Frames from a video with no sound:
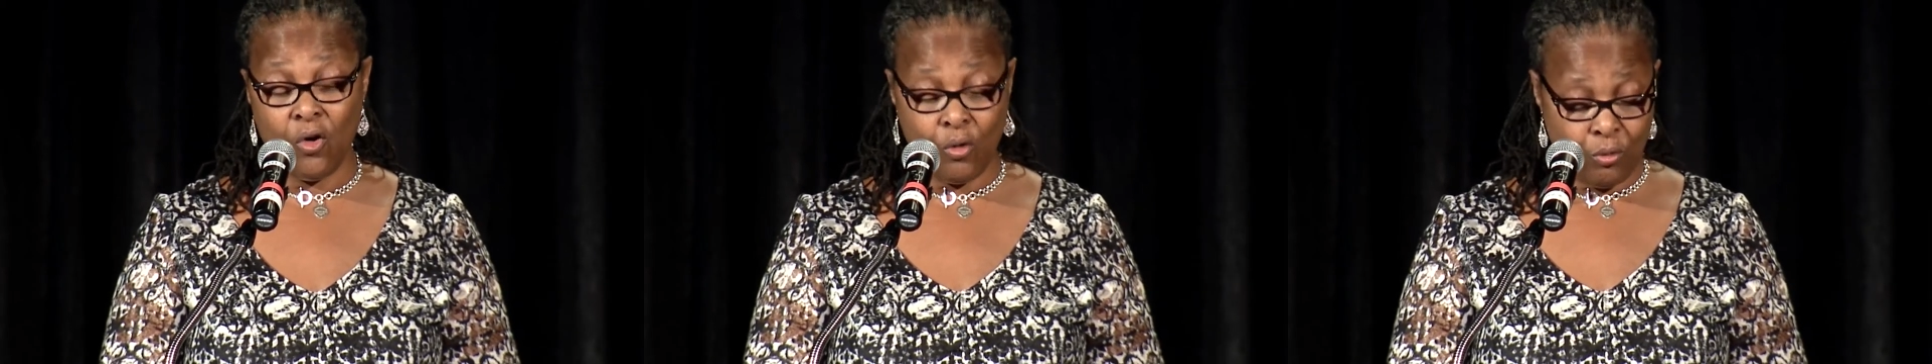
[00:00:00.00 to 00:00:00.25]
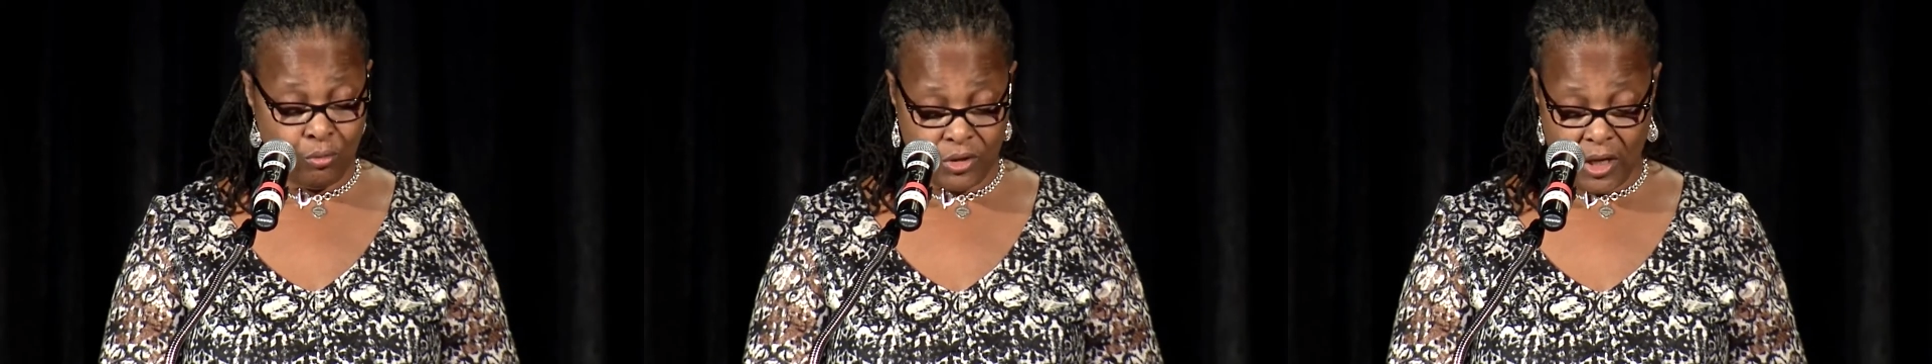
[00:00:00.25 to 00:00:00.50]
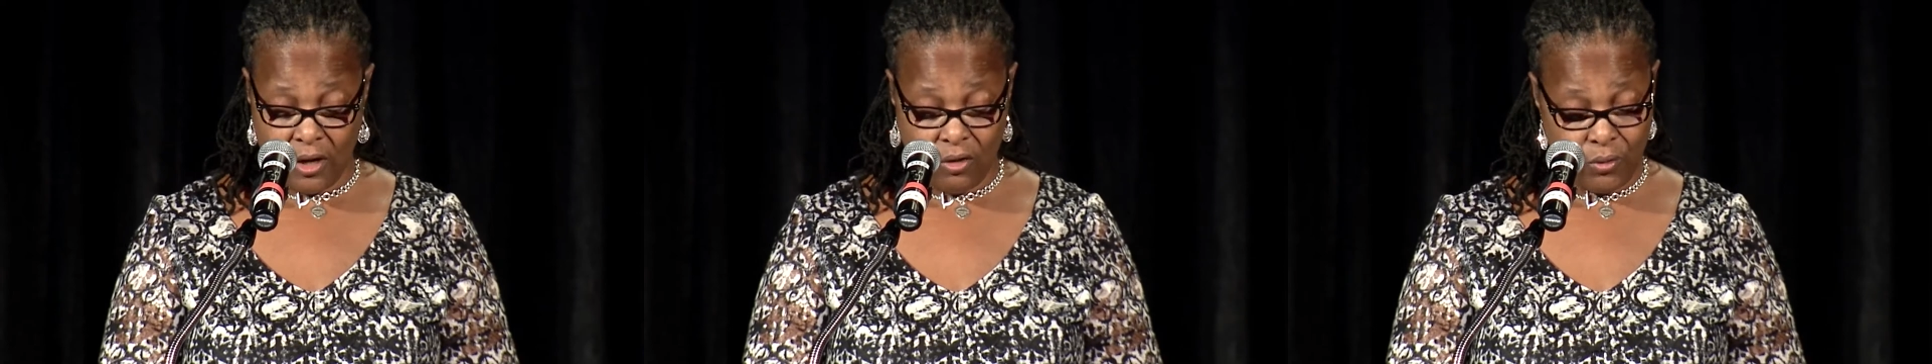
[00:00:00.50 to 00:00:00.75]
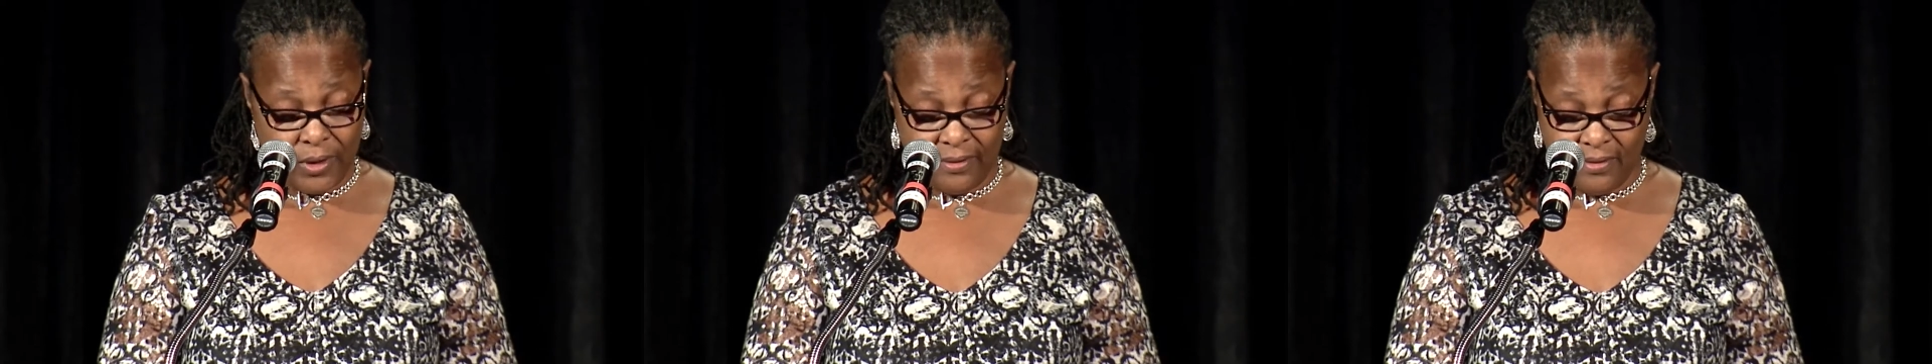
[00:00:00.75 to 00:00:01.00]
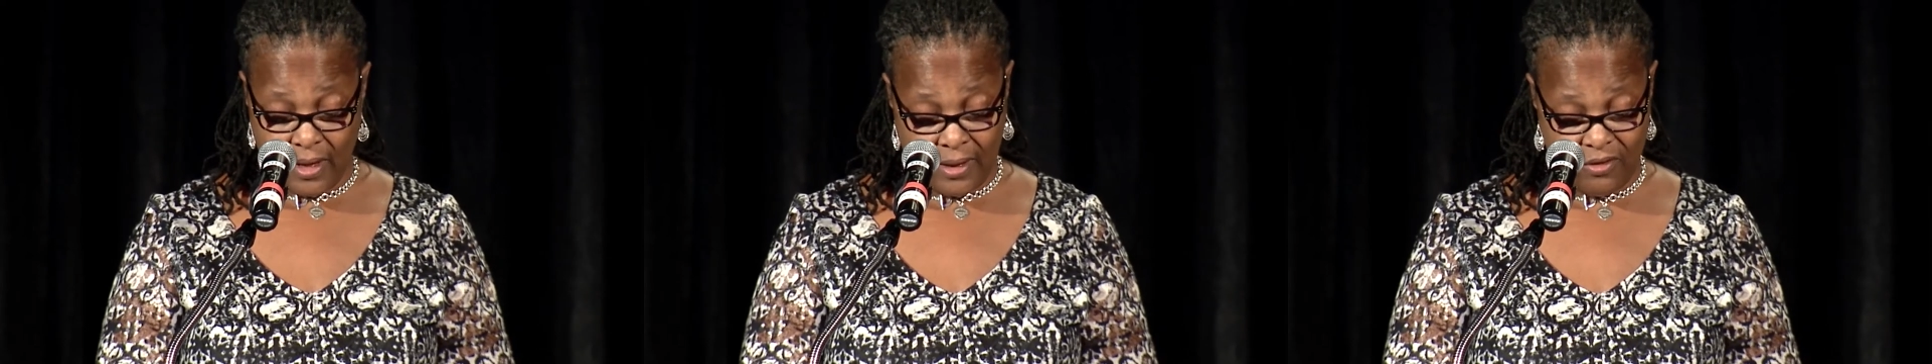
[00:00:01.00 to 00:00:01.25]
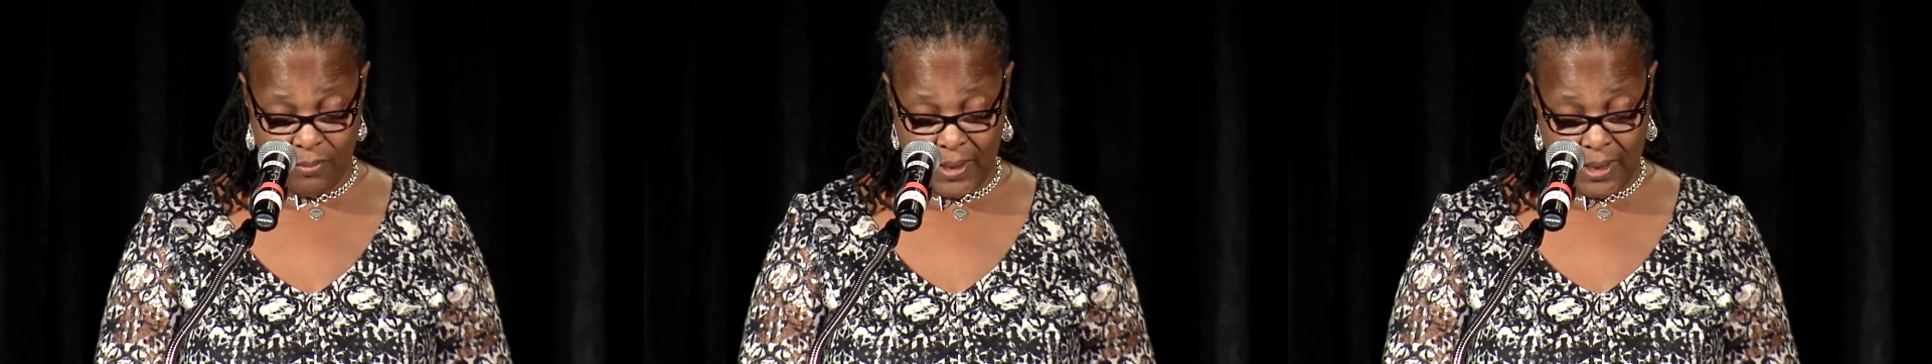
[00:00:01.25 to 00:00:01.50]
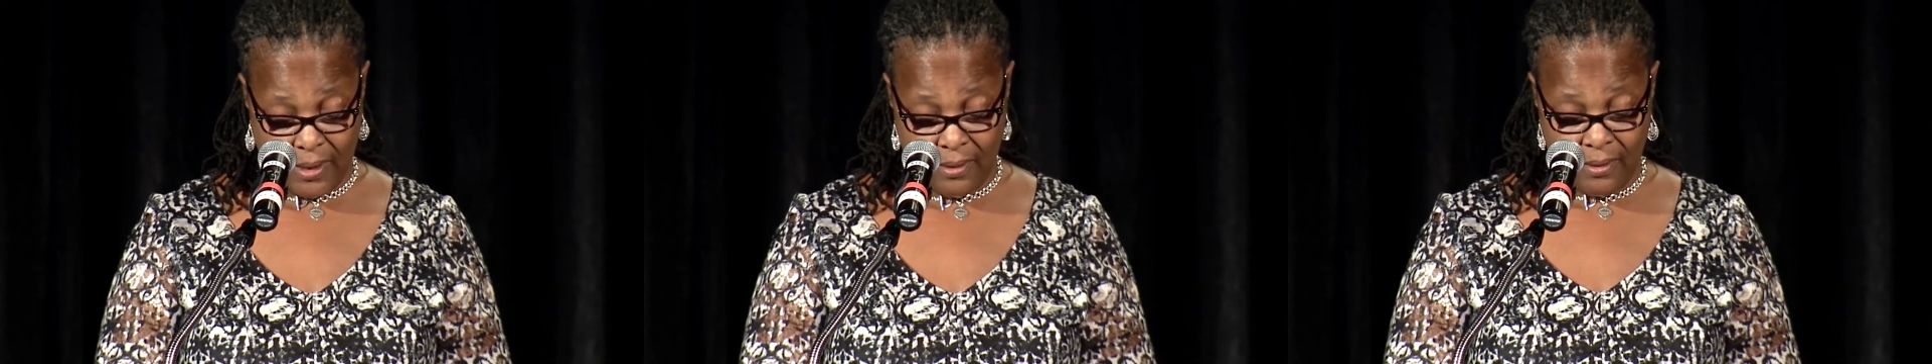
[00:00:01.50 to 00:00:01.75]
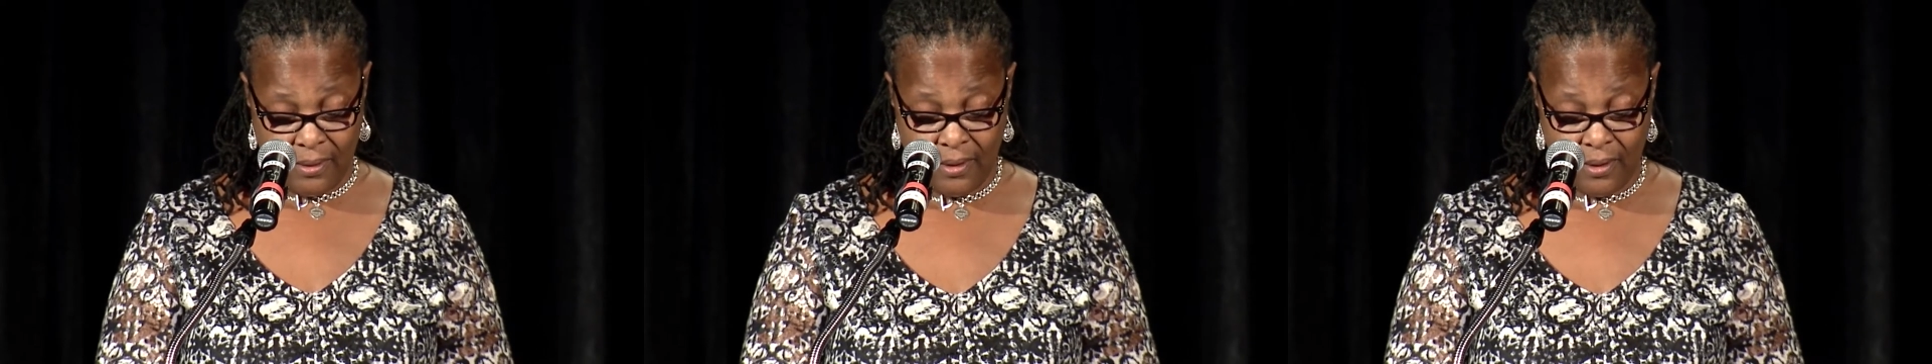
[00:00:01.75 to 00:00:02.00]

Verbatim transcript: owned a queen size bed.